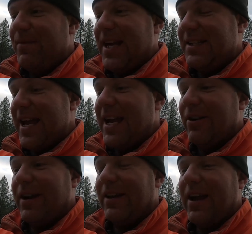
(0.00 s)
It's
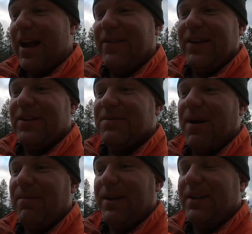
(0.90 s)
angering. I think there's
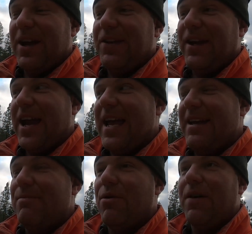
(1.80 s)
probably nothing I
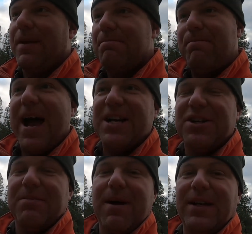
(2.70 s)
hate more than
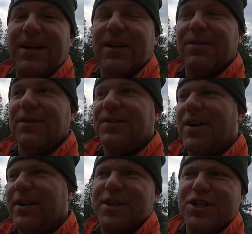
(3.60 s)
bashing my
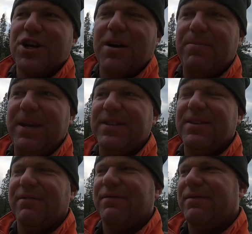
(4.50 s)
knuckles on a sharp
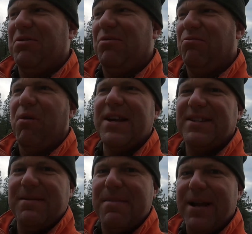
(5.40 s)
piece of
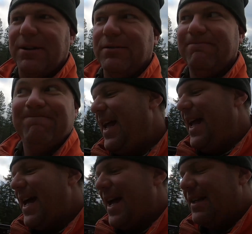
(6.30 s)
rusty metal.
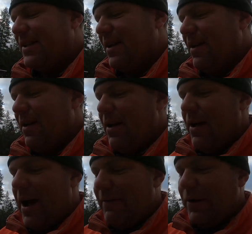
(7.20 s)
And
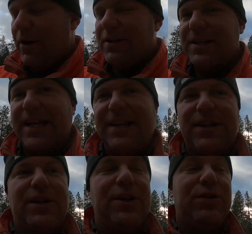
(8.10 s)
I've learned to
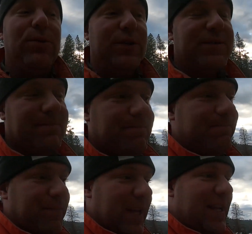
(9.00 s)
get the good tools.
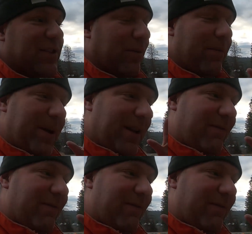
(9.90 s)
And so we've been